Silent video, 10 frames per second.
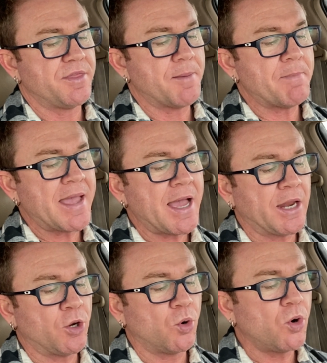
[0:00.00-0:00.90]
the
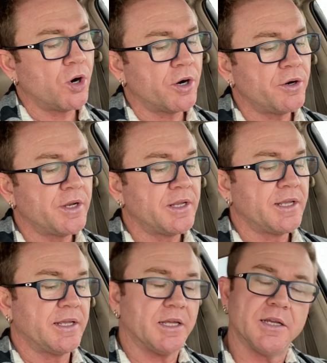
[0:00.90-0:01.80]
man, or
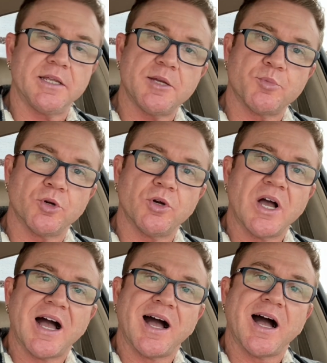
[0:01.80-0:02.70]
in Hebrew,
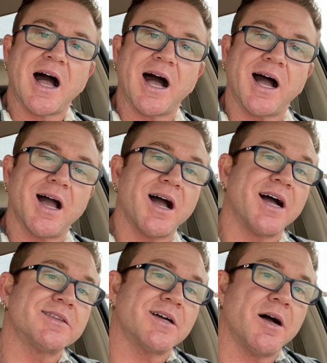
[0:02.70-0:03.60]
Ha
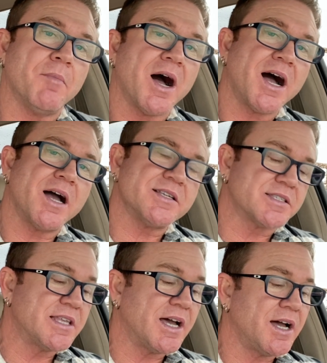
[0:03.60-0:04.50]
Adam. Ha
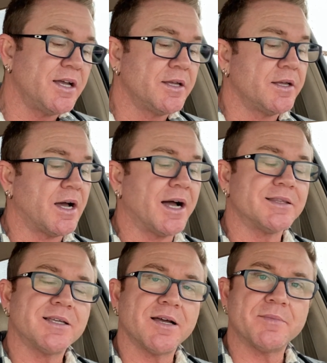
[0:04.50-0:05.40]
is the,
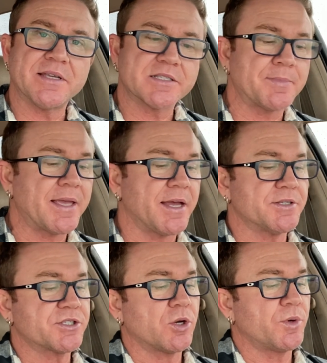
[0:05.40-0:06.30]
Adam is
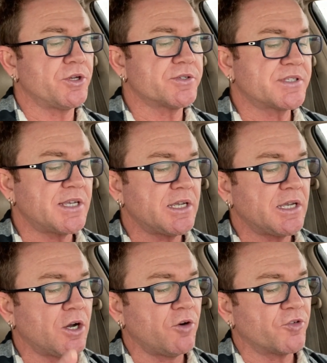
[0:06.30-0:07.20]
man. So when you see
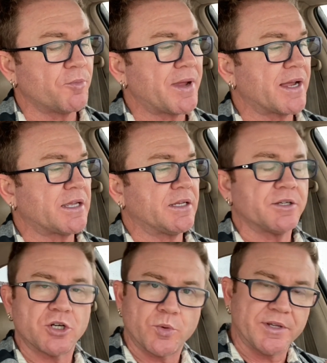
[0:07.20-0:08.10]
over back
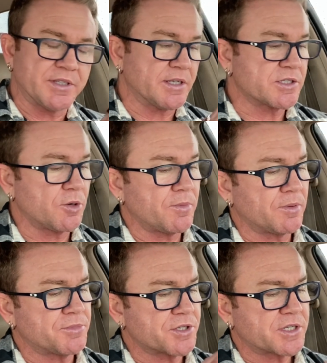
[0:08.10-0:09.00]
in Corinthians, go,
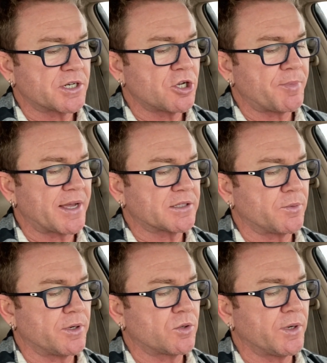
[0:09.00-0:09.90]
I'm just going to go back there
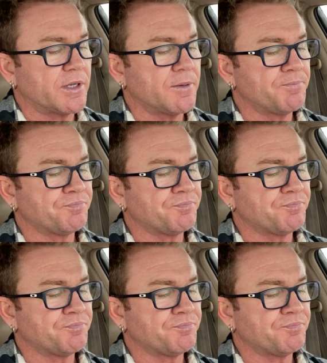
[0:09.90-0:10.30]
real quick.